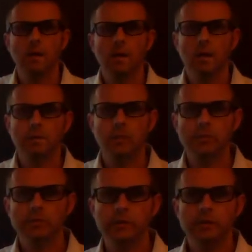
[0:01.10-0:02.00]
Hey boys
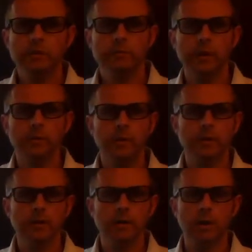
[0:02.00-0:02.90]
and girls, I wanted
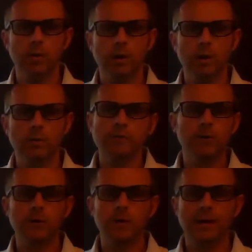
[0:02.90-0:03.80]
to go
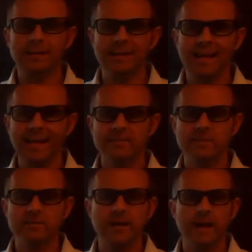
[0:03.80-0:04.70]
over
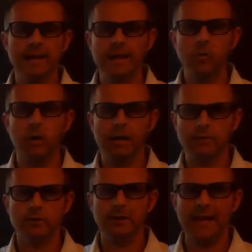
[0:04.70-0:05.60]
classifying
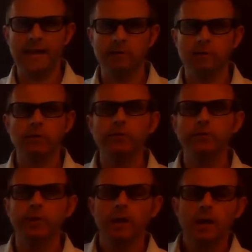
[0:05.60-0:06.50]
quadrilaterals.
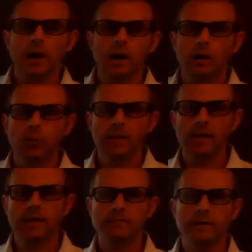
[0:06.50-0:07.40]
What I
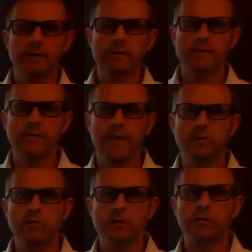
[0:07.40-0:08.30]
have done is I've
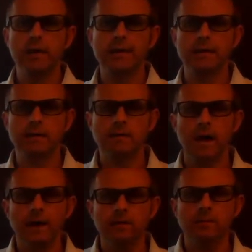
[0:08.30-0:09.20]
actually created a
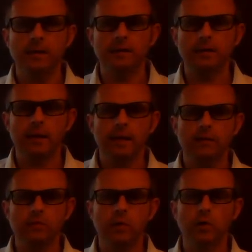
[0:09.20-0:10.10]
document, and
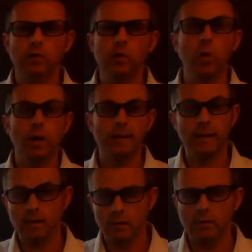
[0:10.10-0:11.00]
so you all
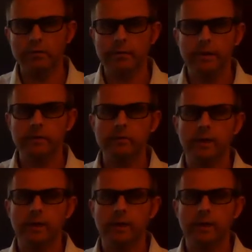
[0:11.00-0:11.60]
can use this.